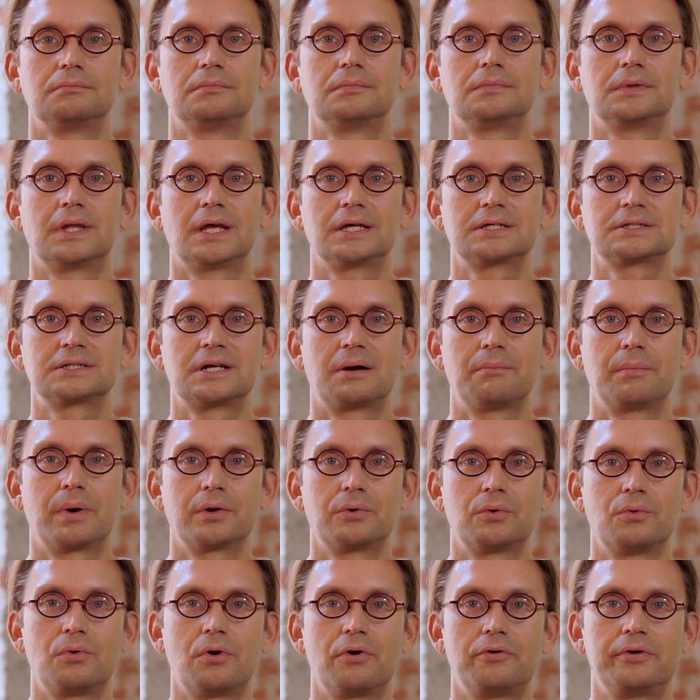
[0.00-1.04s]
take someone
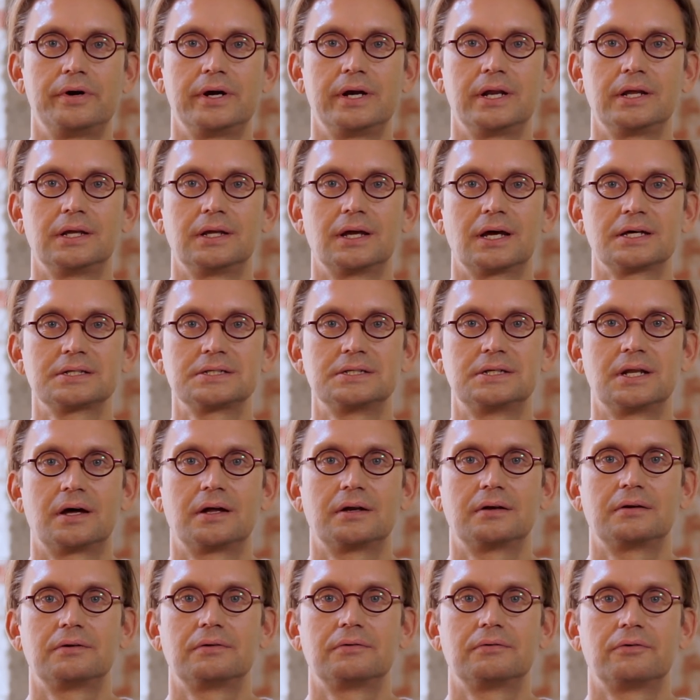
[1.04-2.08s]
who already has
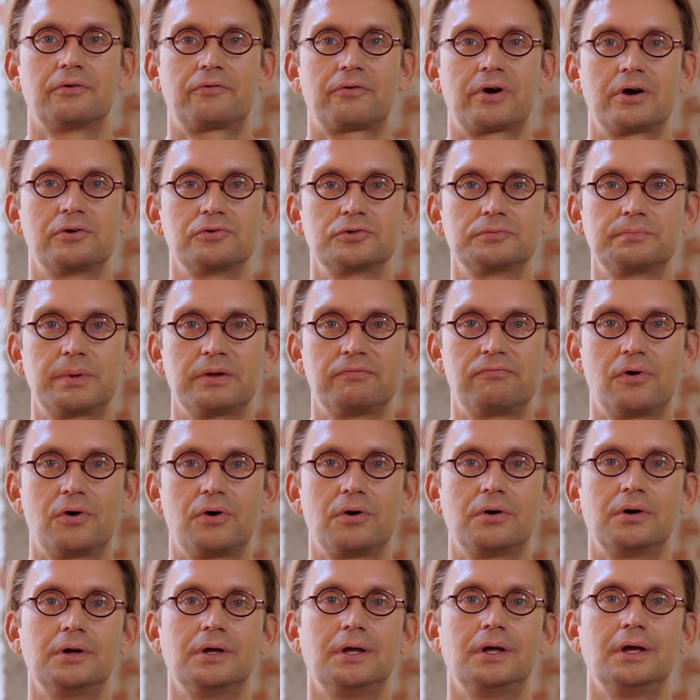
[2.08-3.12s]
done rounds
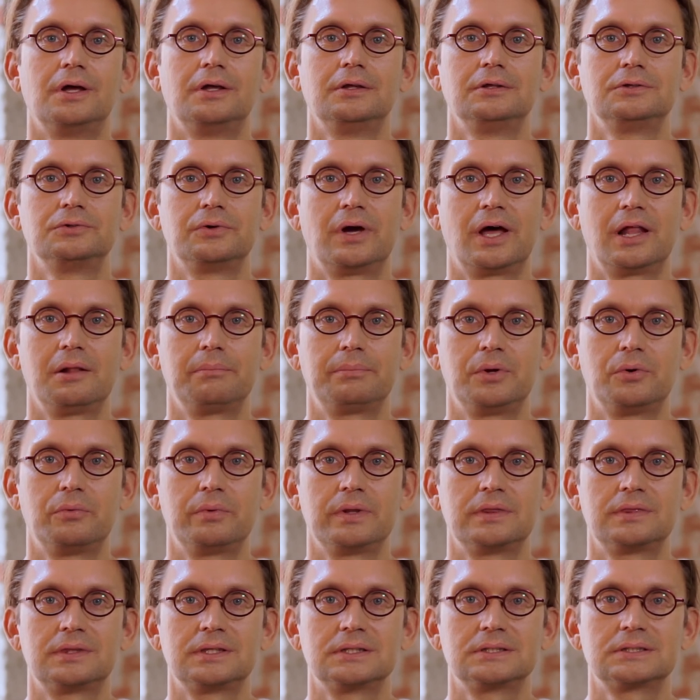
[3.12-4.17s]
before to help you
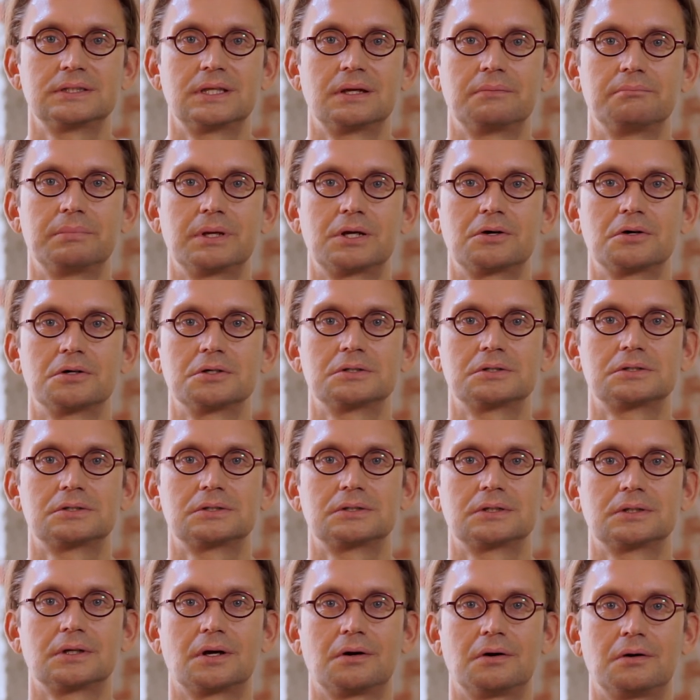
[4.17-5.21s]
with this thing,
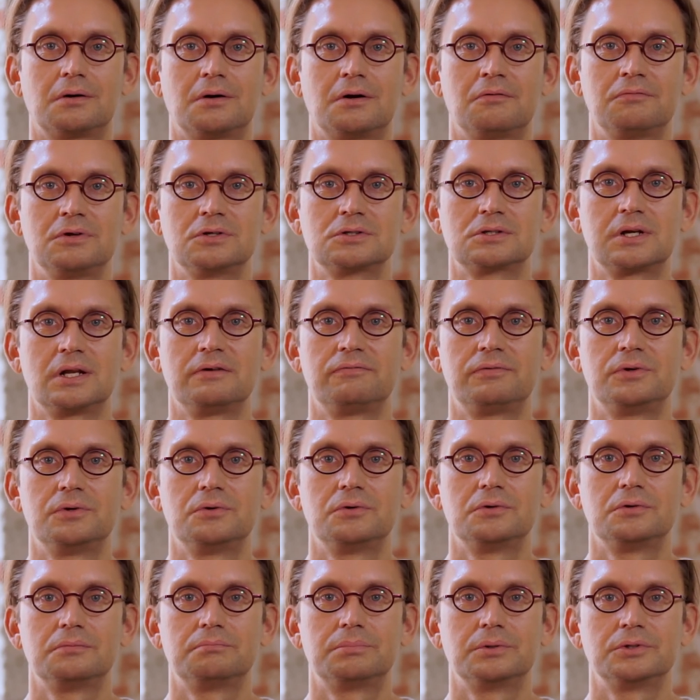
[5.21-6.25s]
because obviously if
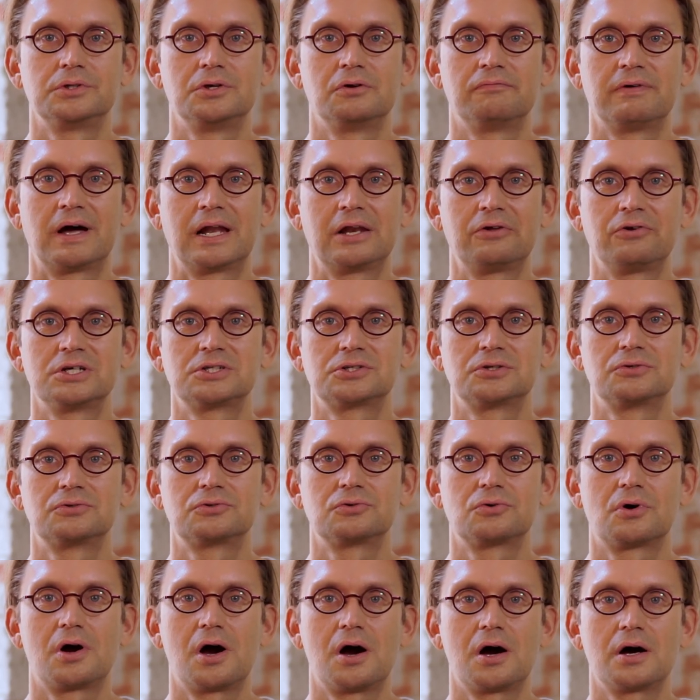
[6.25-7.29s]
you put your valuation
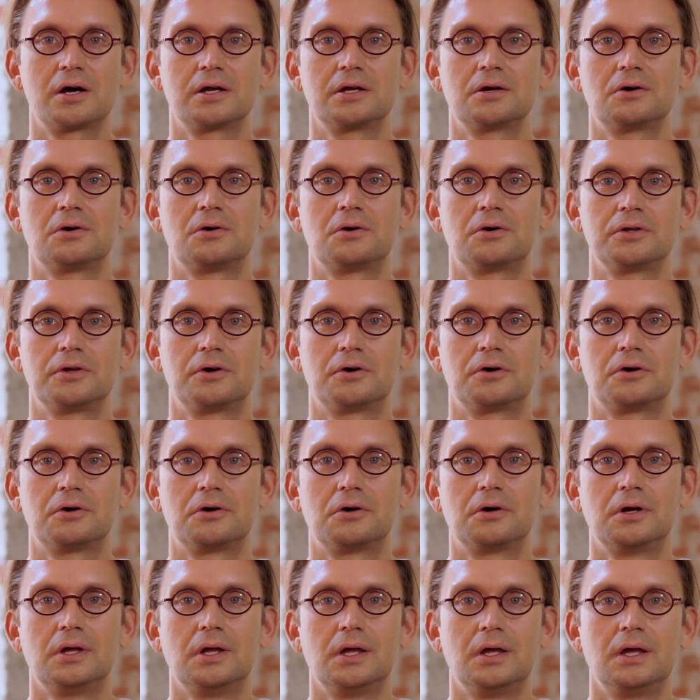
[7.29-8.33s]
too high, or
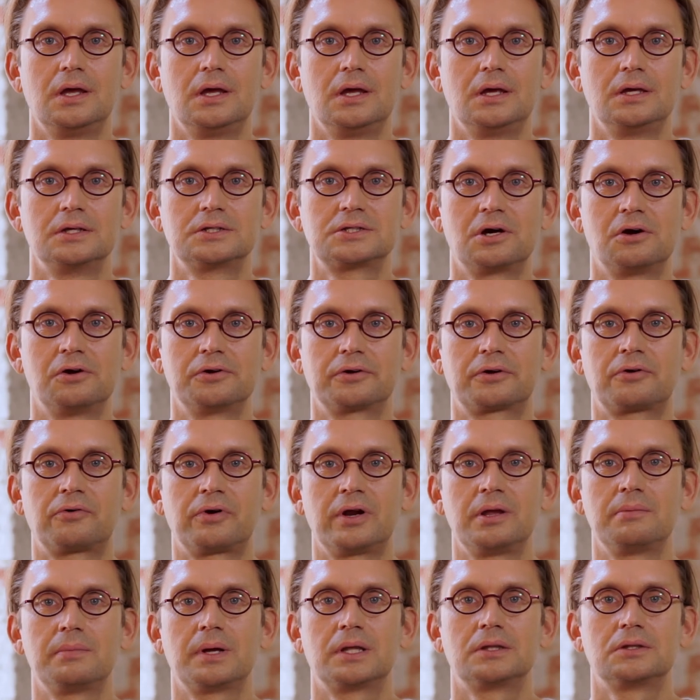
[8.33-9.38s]
your shareholder
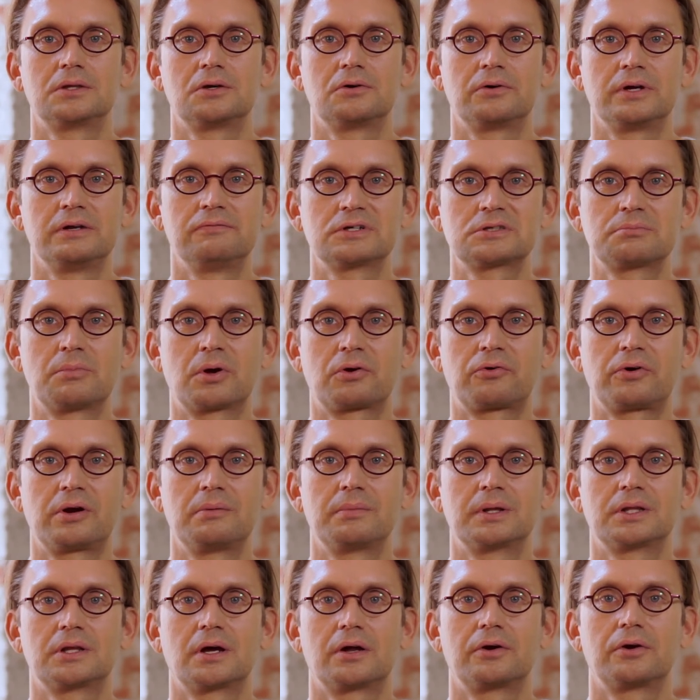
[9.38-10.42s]
agreement, your investment
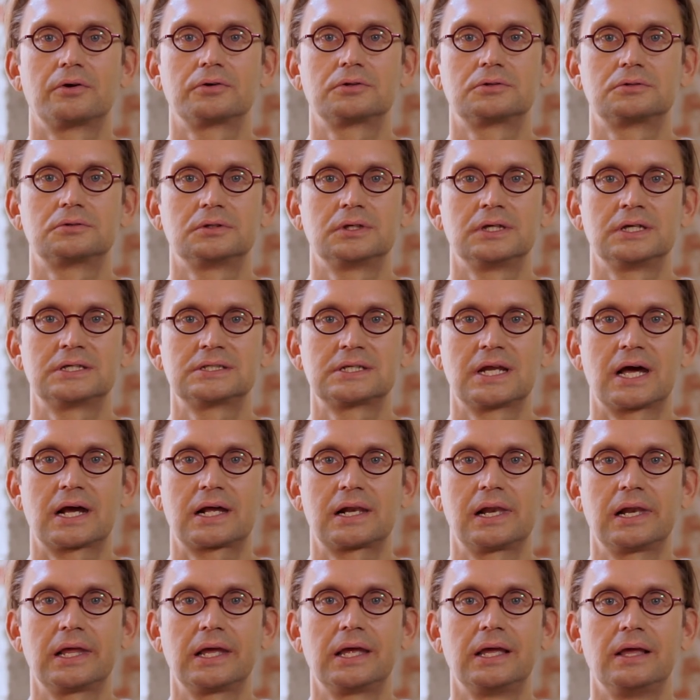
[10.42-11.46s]
agreement are not
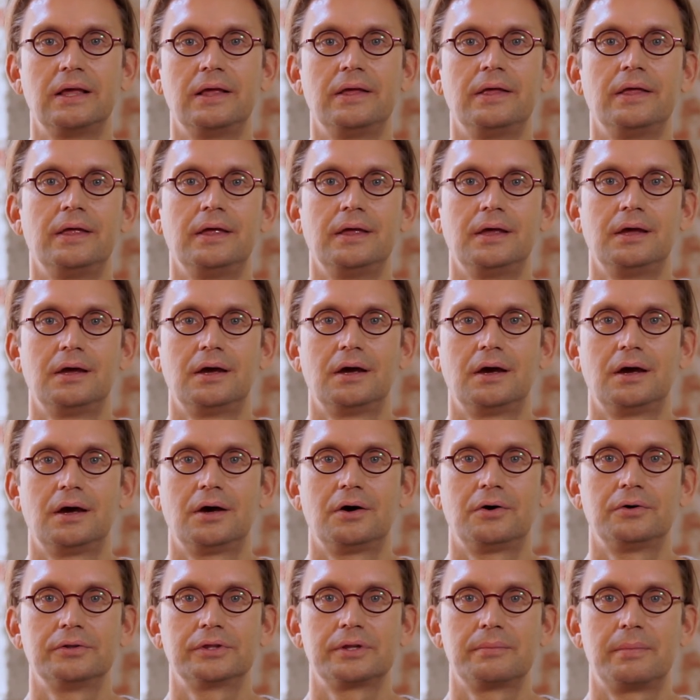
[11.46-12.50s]
exactly
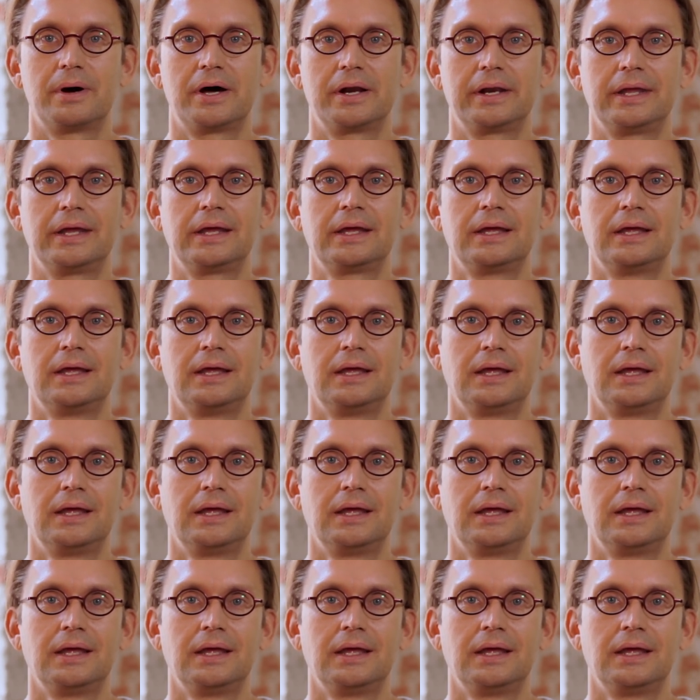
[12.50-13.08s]
on the money,